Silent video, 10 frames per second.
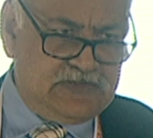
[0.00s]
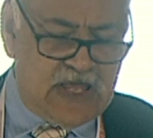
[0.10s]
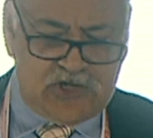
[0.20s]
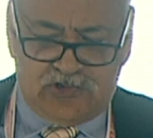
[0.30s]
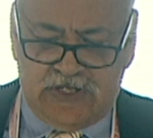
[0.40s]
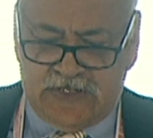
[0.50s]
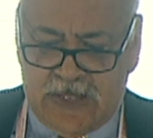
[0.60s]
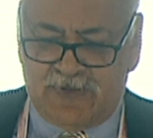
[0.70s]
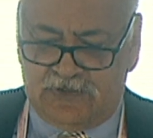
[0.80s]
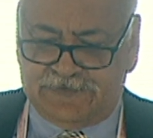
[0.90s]
actually
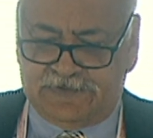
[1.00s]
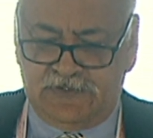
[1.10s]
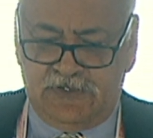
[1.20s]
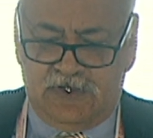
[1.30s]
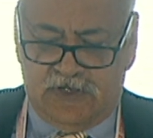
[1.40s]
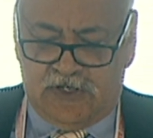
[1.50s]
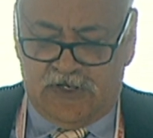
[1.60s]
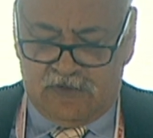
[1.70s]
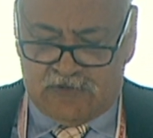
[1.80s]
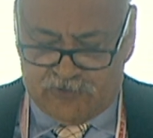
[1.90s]
enables
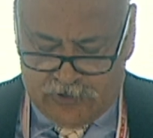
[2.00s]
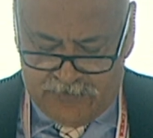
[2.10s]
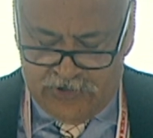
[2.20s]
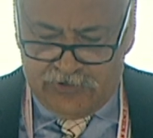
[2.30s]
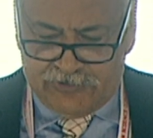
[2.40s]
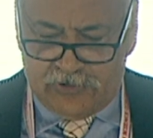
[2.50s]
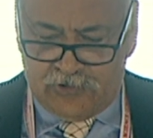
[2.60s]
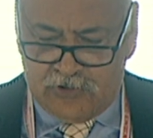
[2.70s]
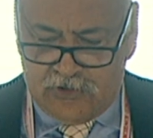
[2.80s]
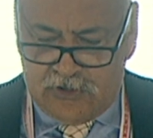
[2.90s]
cloud computing. So